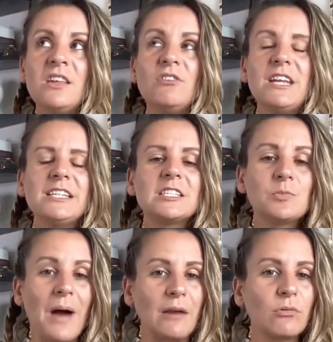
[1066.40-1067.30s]
The unique
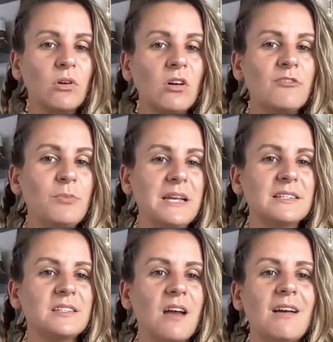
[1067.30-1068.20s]
spiral of being
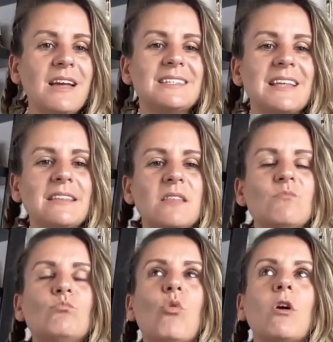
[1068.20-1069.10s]
stuck is that the
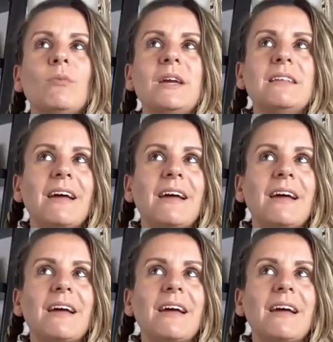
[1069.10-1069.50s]
more we